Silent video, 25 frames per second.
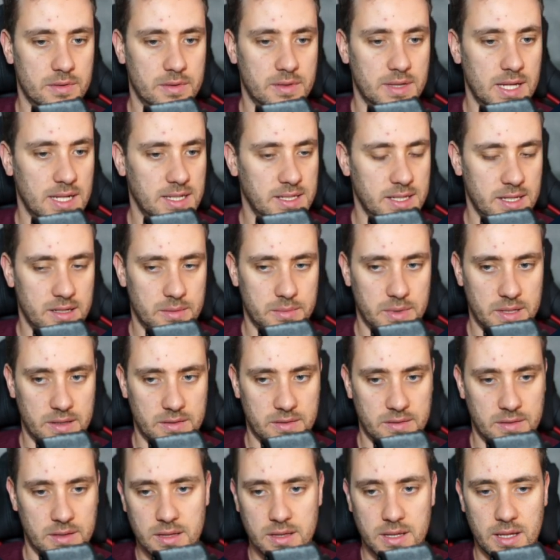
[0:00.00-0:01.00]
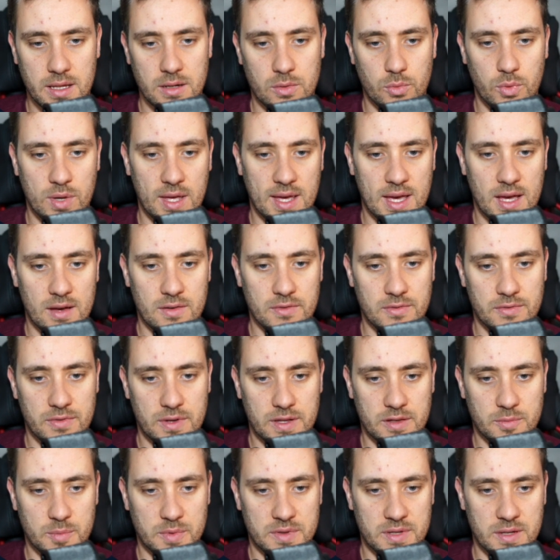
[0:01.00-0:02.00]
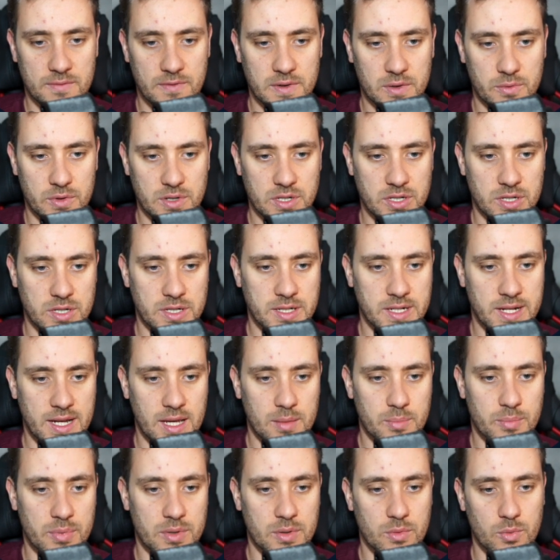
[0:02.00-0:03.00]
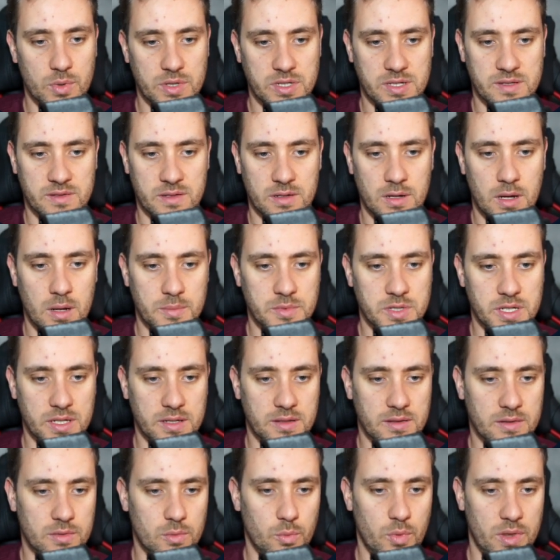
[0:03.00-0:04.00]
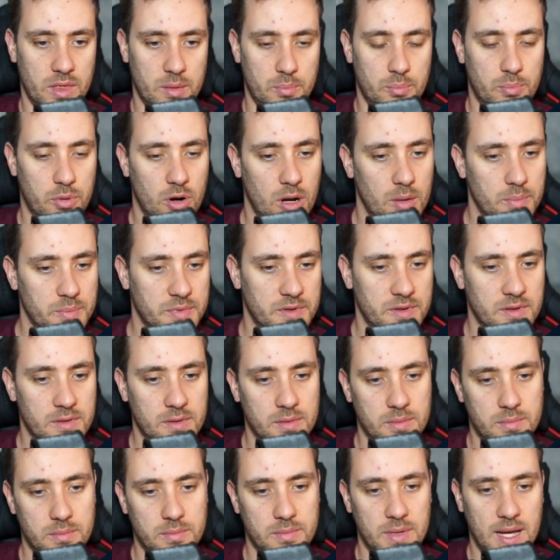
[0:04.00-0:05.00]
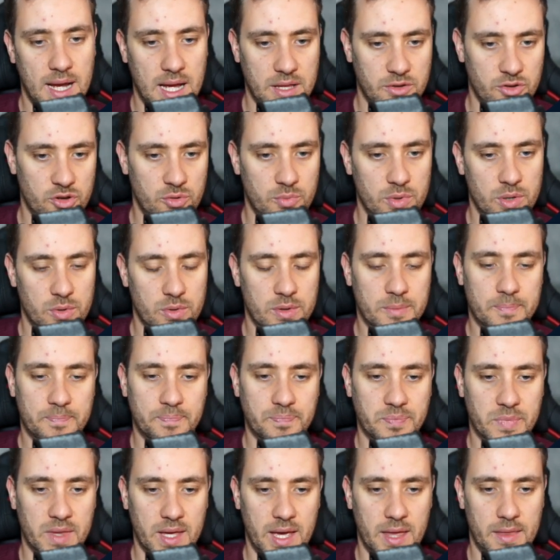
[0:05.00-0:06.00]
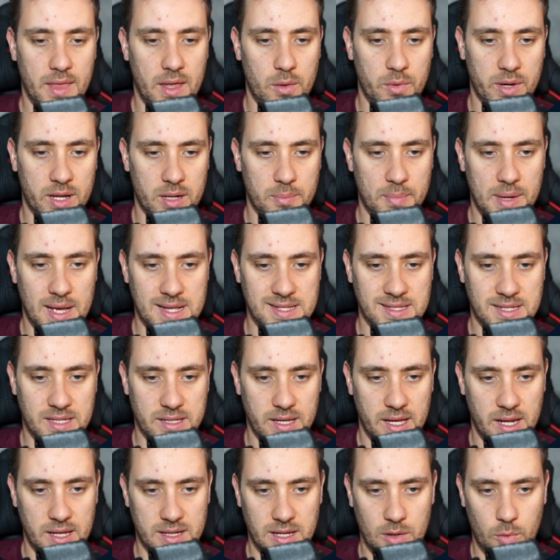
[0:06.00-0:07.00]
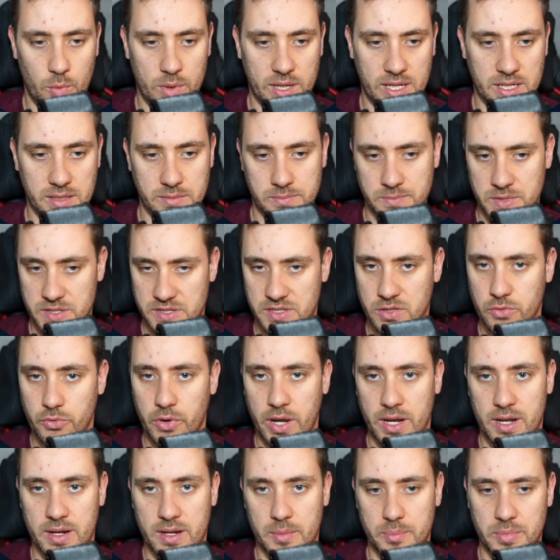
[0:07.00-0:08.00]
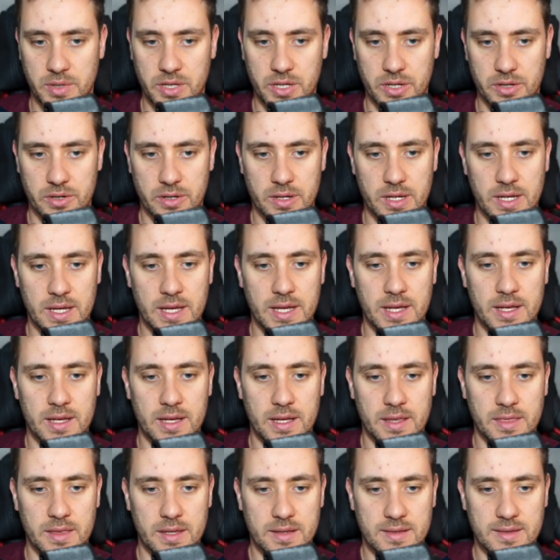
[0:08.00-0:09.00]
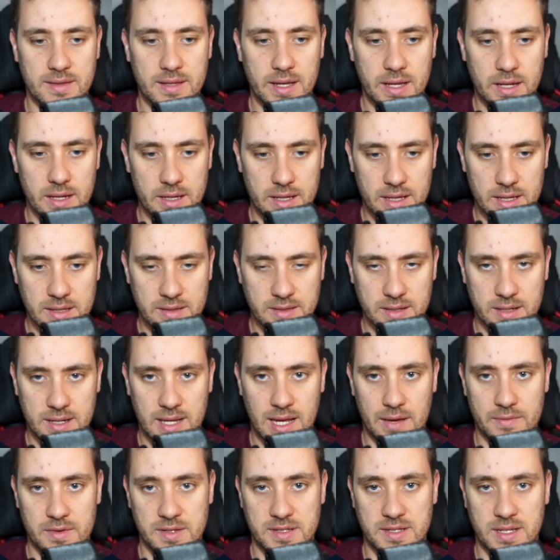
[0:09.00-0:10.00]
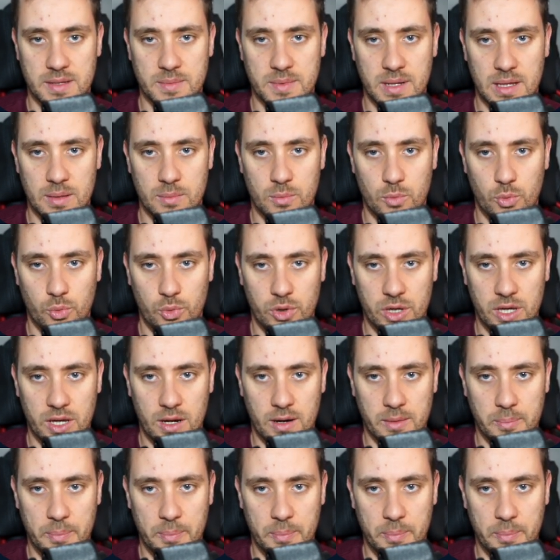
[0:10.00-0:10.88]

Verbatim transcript: that database. Then we have a specific return type, which is an object with a props attribute, and then we're going to pass the data that we just created up here. This data is going to have the same name we are